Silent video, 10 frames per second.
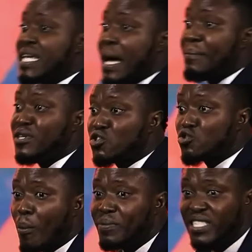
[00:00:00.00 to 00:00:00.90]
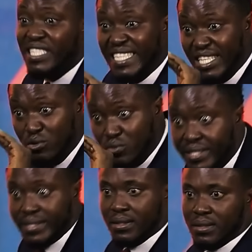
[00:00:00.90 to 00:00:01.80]
can be subdued?
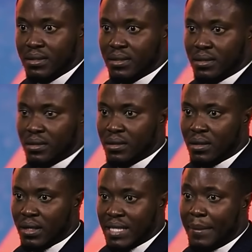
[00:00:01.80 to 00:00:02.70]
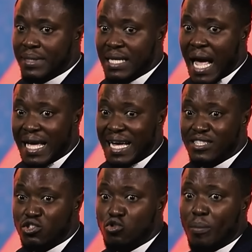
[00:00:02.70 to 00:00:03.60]
That means I can
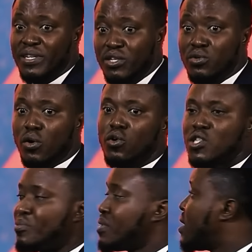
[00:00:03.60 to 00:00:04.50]
subdue the Holy Spirit.